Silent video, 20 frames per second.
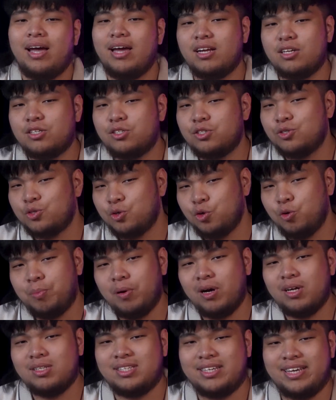In a
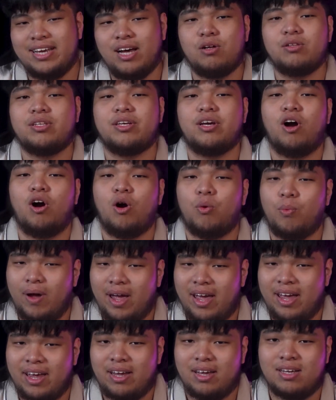super TLDR
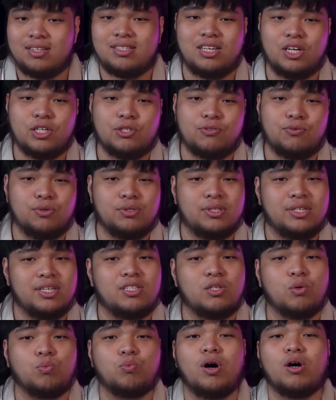way, Salesforce
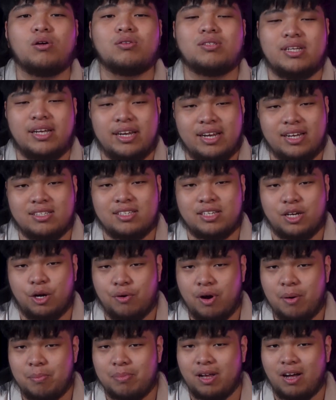is the world's leading
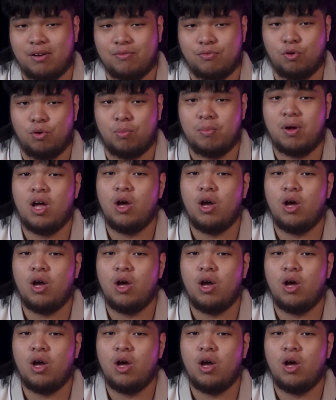CRM platform